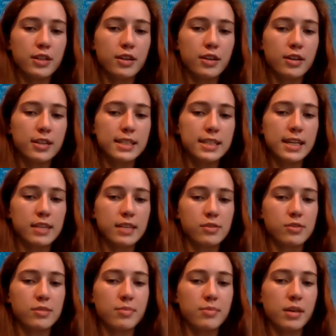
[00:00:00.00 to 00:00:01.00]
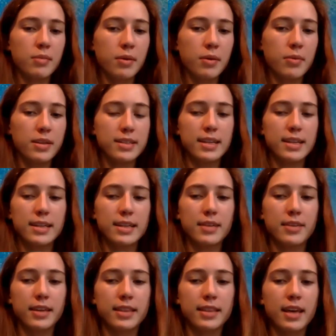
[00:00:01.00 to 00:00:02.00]
on a desk or something, you might want to set it down
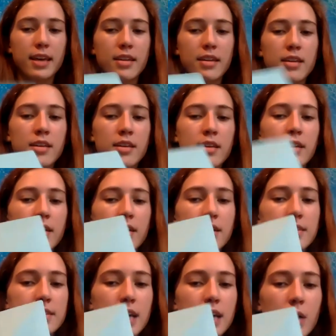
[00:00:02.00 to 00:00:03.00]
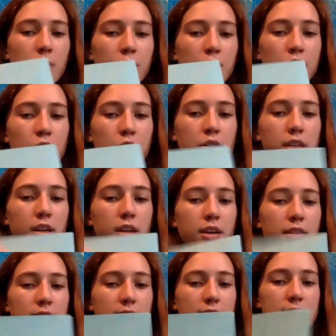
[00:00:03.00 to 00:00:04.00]
like that. Because now we're folding
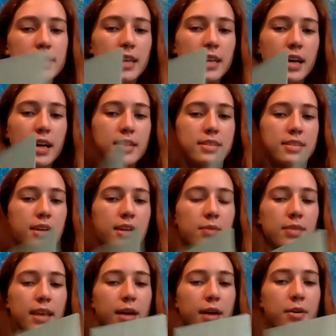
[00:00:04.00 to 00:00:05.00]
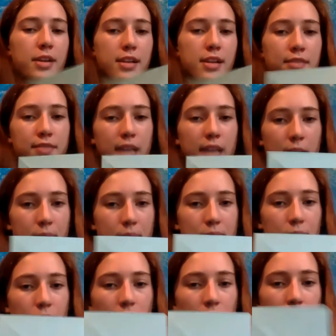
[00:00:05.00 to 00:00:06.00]
on this side without any flaps,
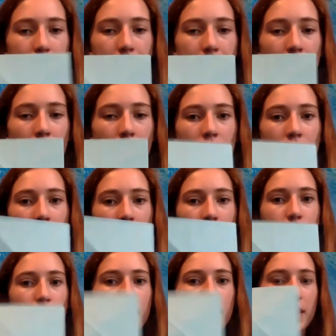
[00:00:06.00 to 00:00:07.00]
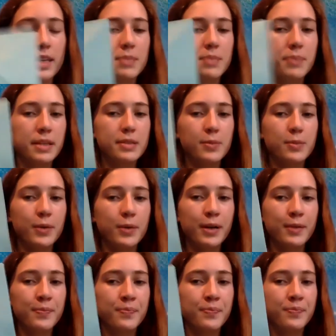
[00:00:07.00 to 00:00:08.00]
okay? So we have a nice big
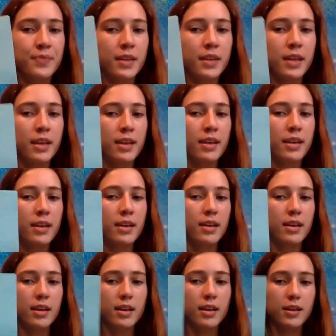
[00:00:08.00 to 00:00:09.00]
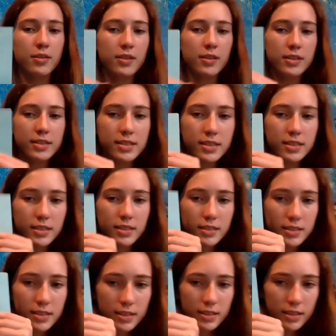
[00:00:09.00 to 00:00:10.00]
square. And you can still,
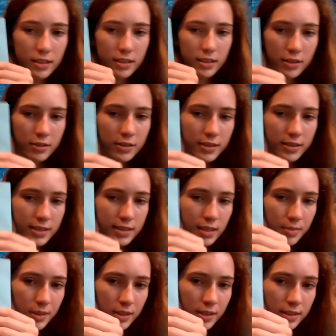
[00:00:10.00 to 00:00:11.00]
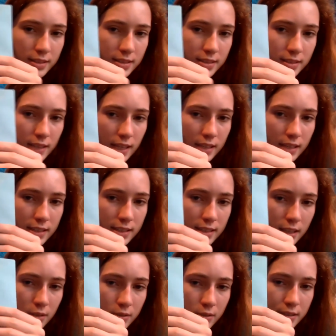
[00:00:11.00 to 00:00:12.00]
it's a little harder to see, but you can still kind of see
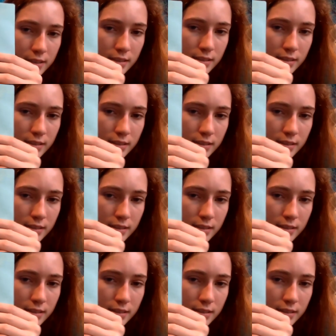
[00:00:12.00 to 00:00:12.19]
those